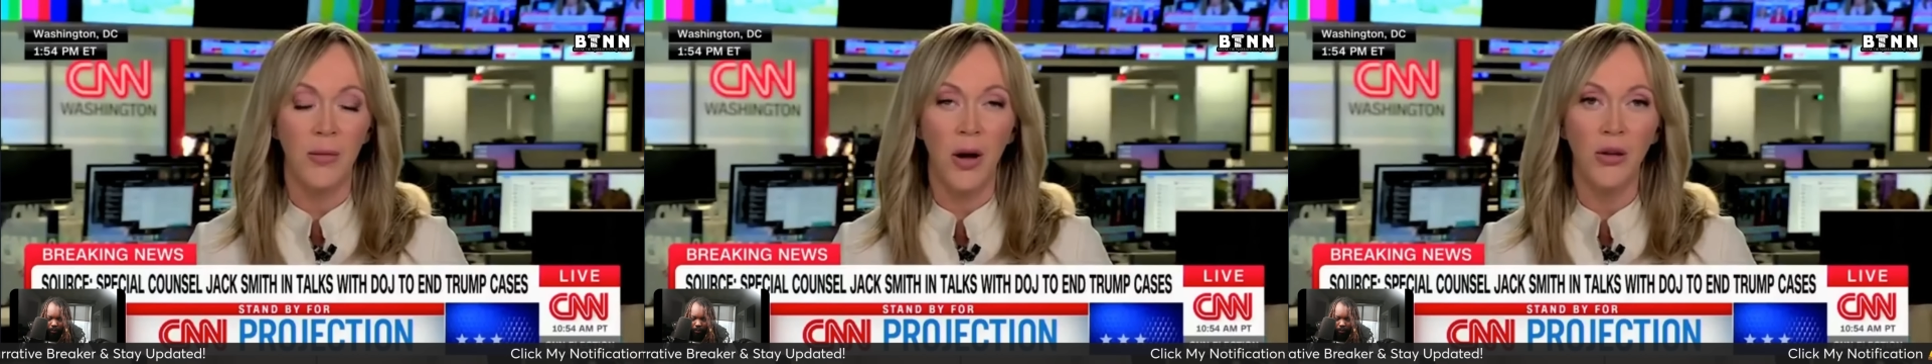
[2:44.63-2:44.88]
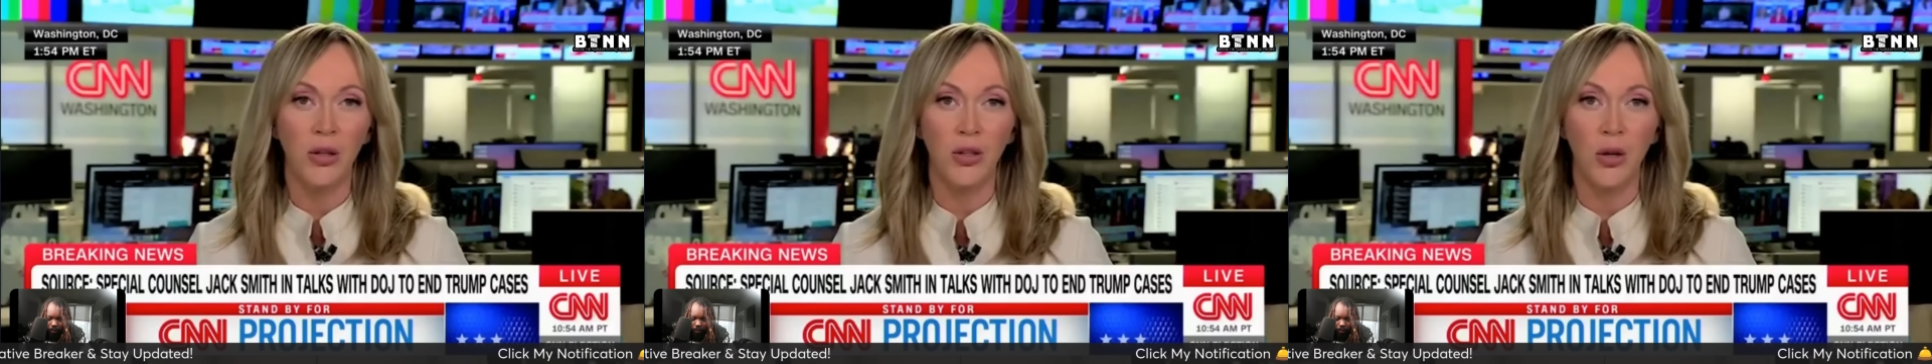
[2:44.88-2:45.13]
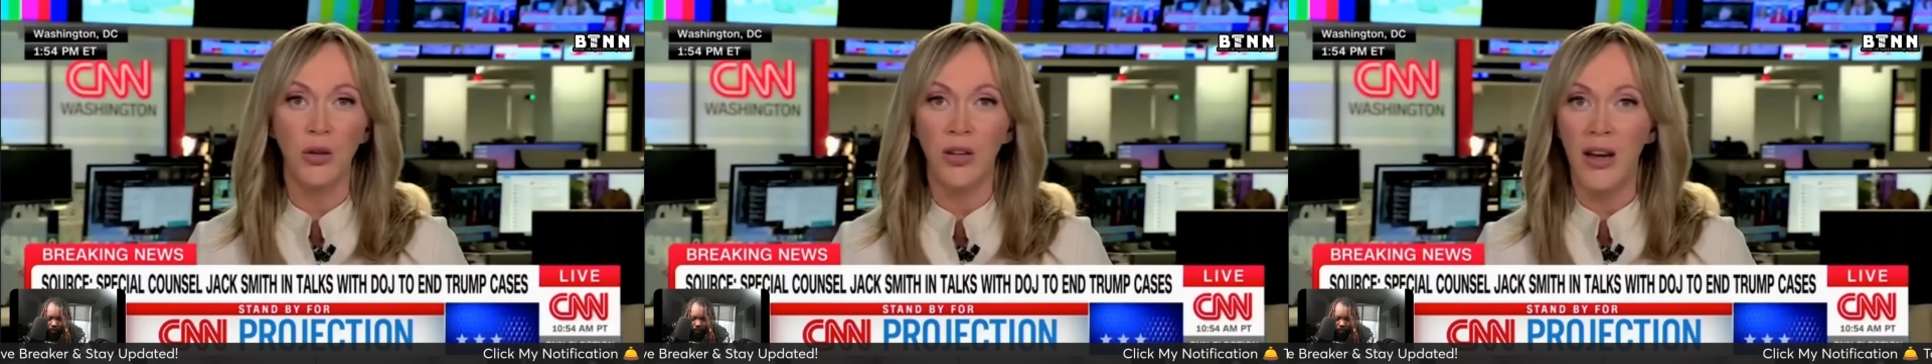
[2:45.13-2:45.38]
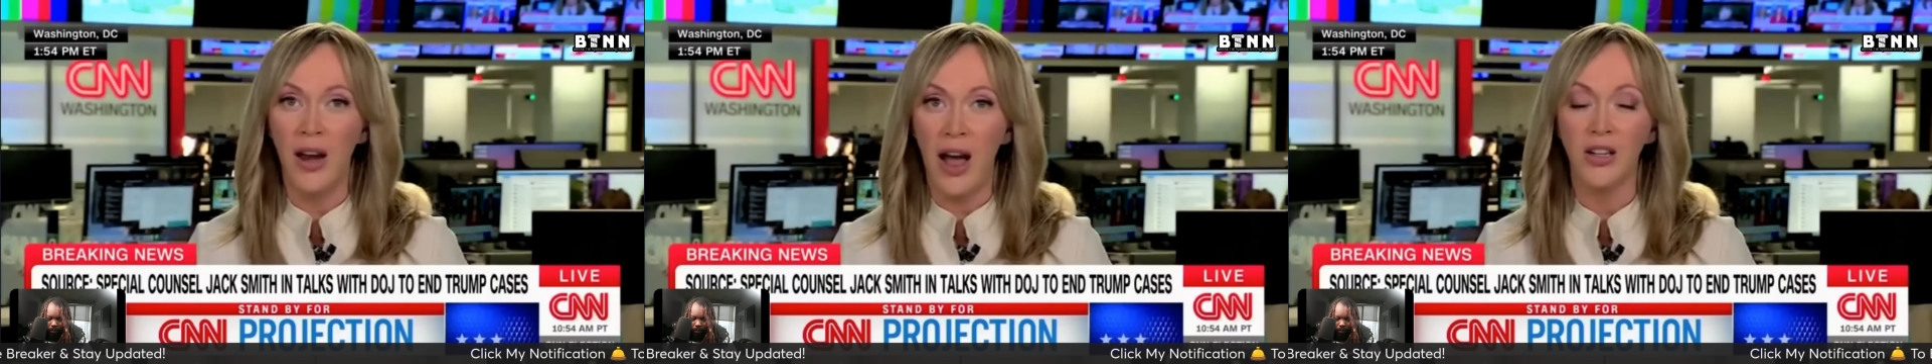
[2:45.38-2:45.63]
I'm also
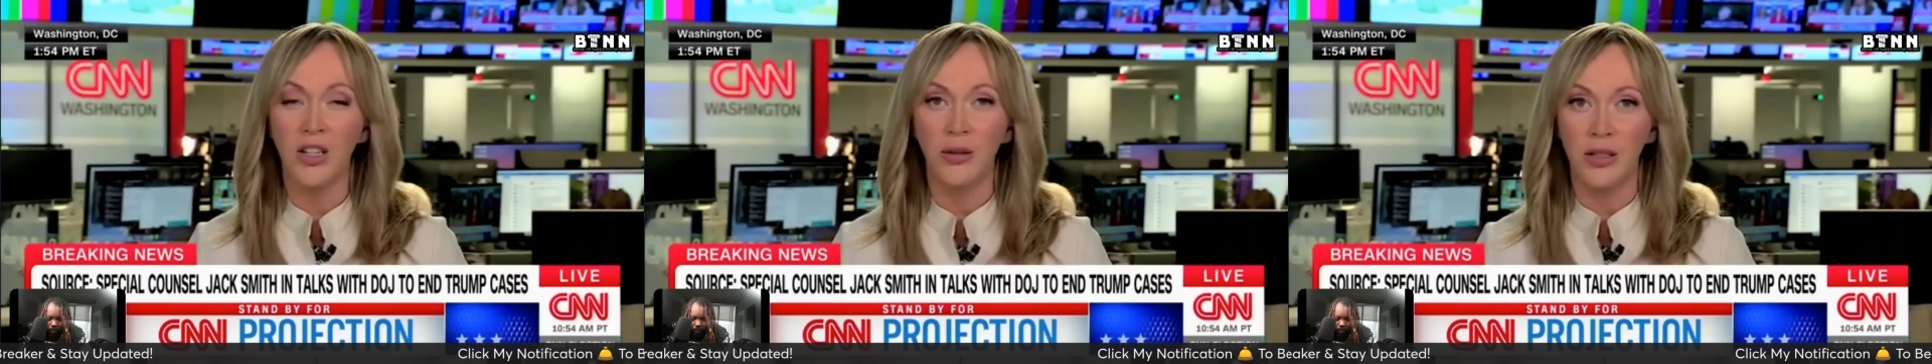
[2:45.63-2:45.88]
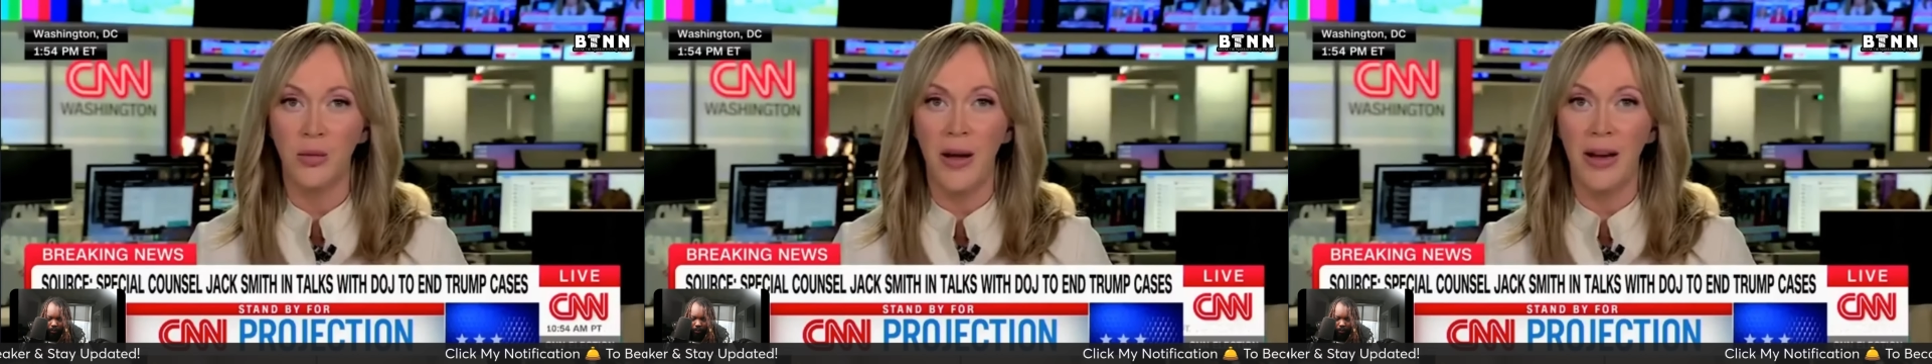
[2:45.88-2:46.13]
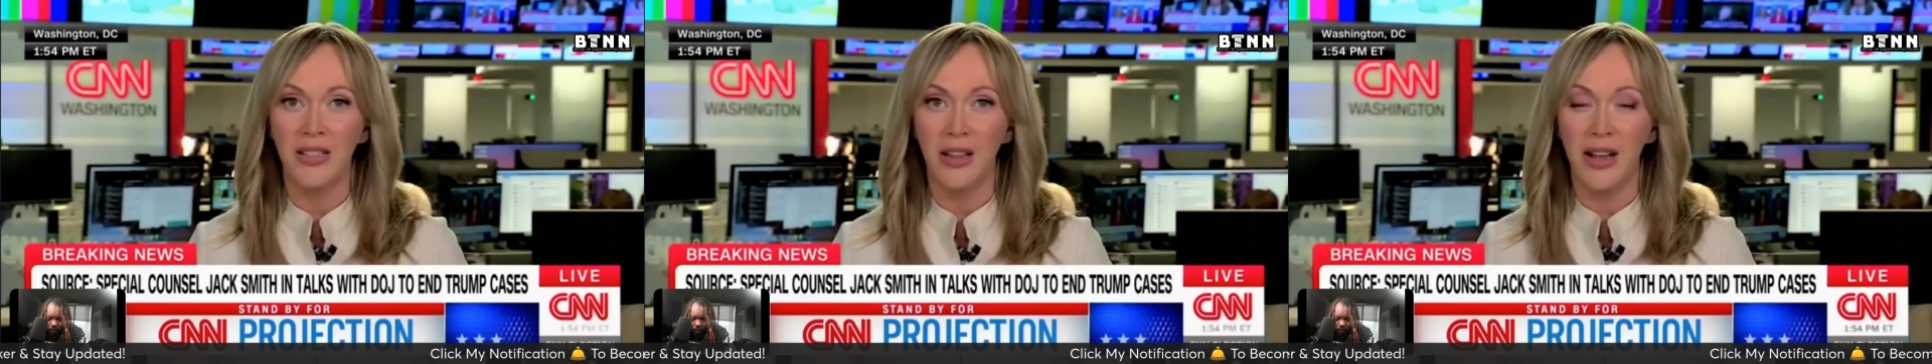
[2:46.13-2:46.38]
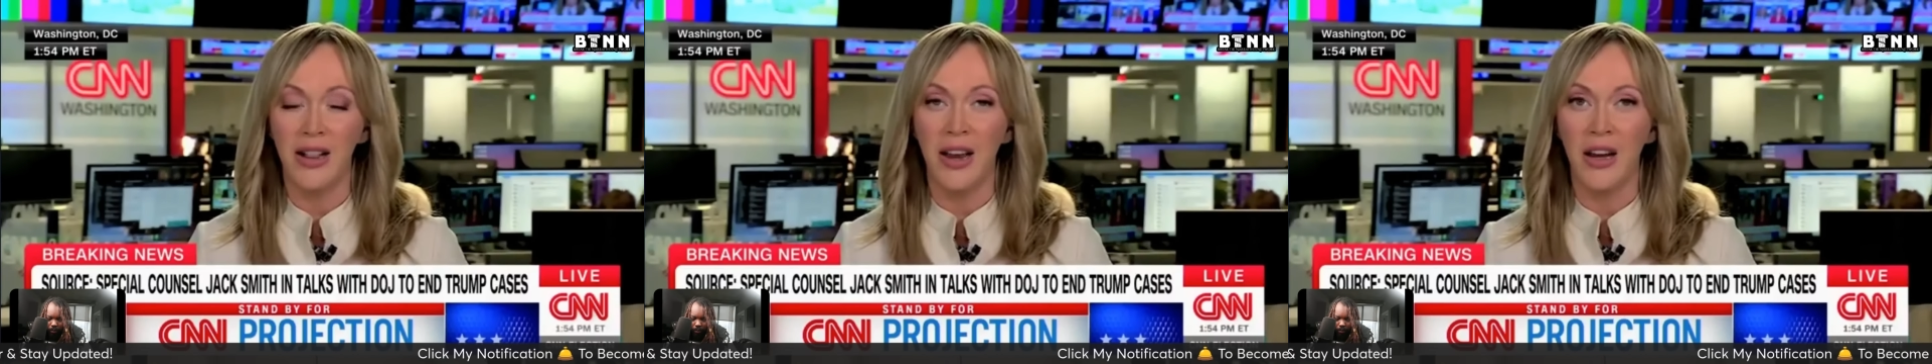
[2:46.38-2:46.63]
told not to
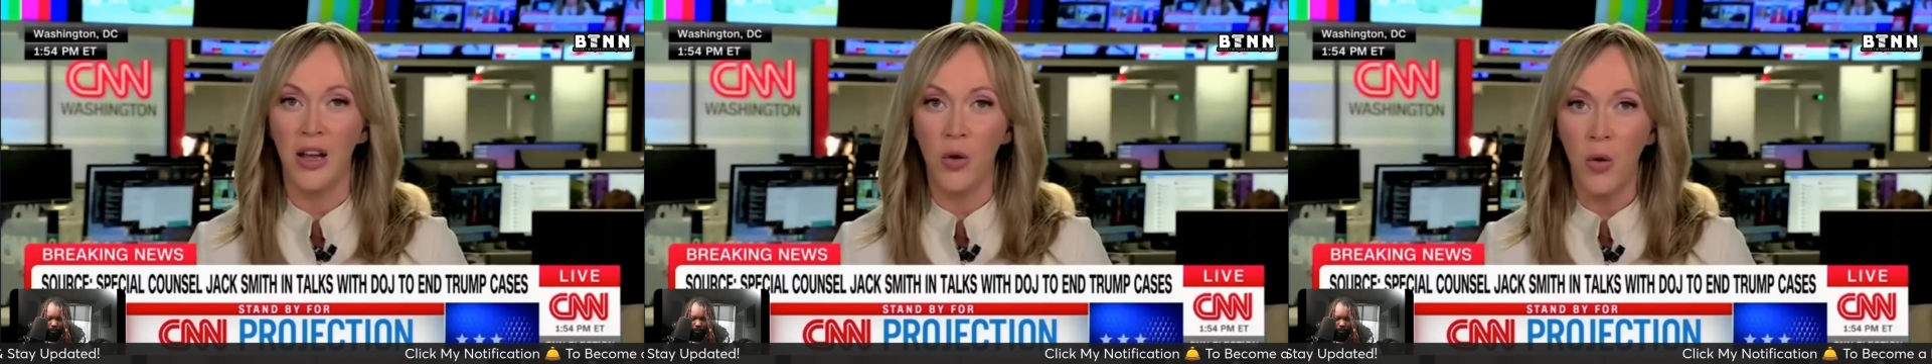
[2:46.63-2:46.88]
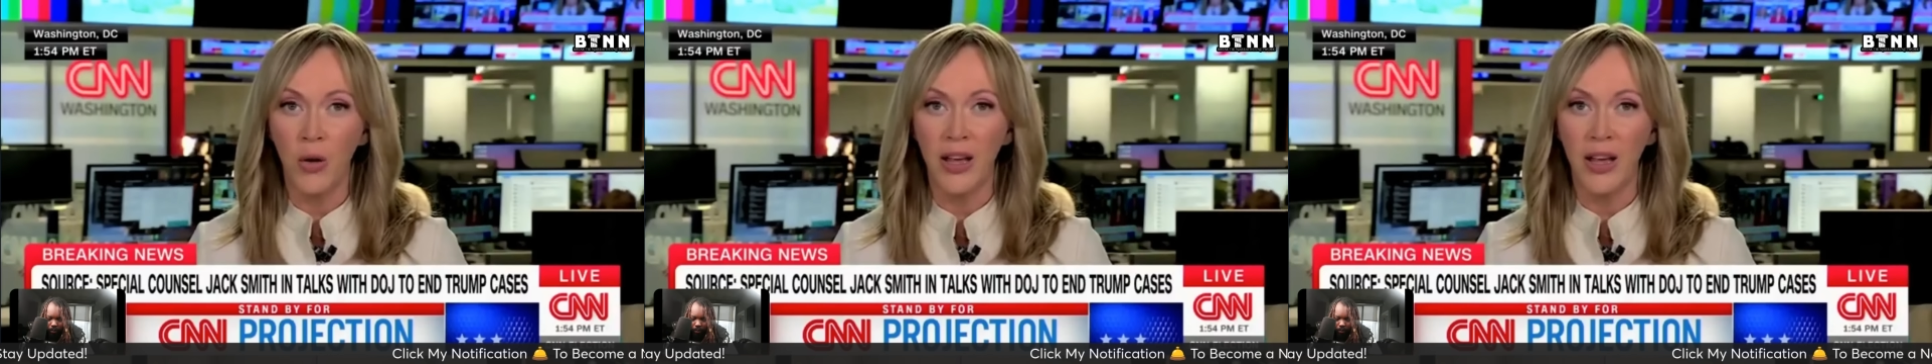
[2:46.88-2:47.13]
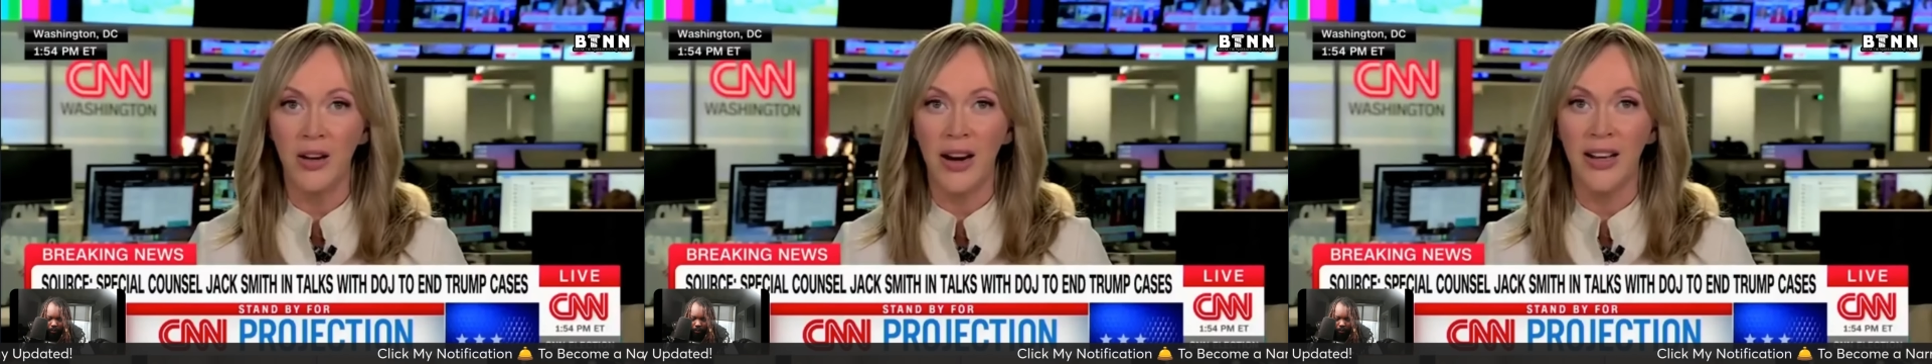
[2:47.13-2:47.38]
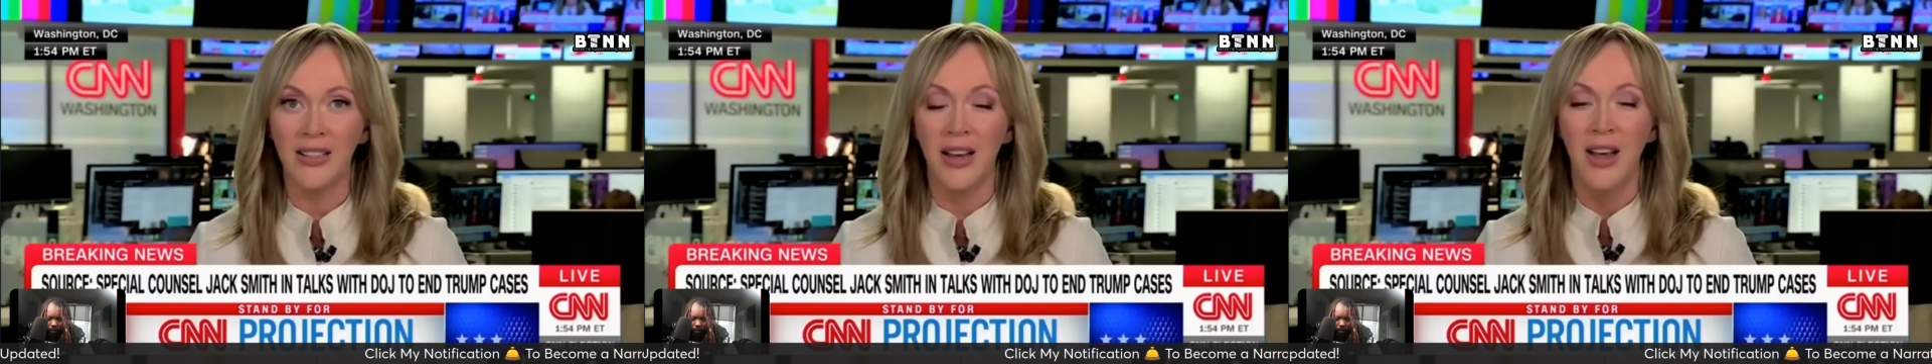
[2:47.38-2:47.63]
expect likely any court
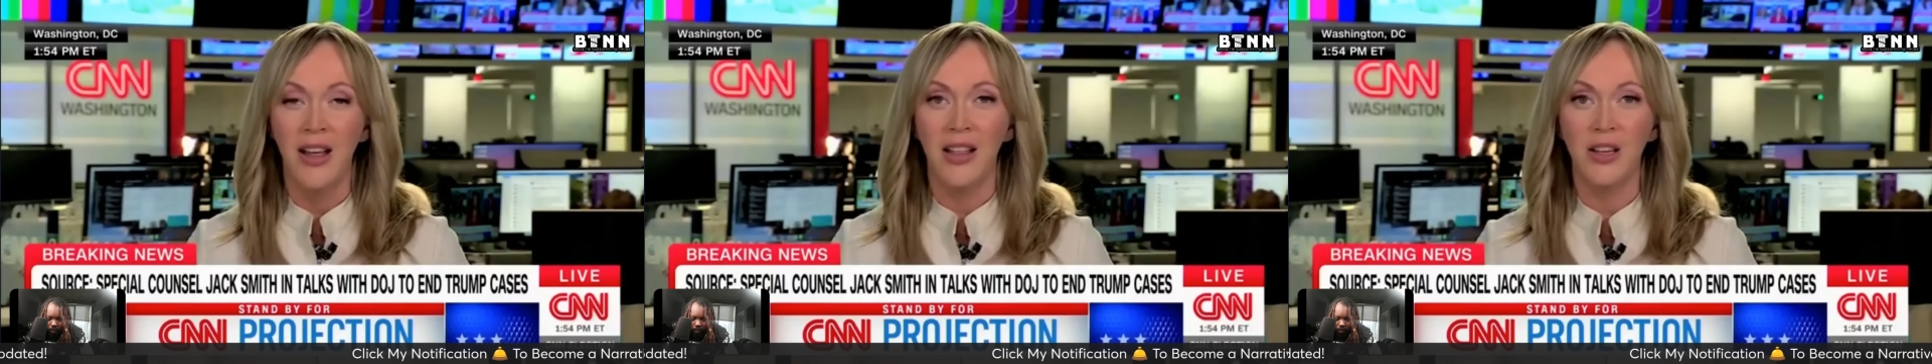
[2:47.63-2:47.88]
hearings.